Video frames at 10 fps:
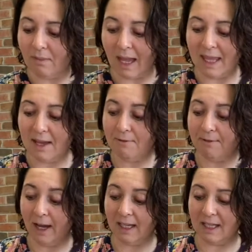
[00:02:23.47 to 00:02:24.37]
And then
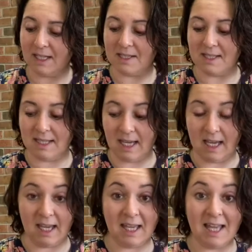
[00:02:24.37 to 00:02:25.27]
finally,
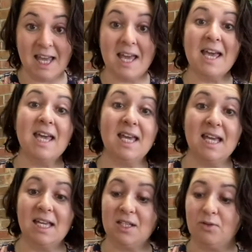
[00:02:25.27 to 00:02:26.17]
C
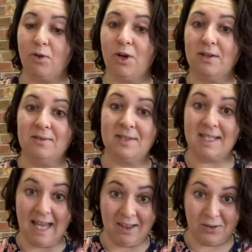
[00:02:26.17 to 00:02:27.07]
is for
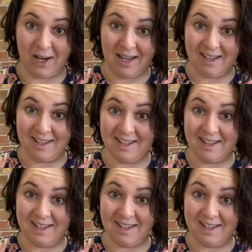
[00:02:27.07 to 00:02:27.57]
celery.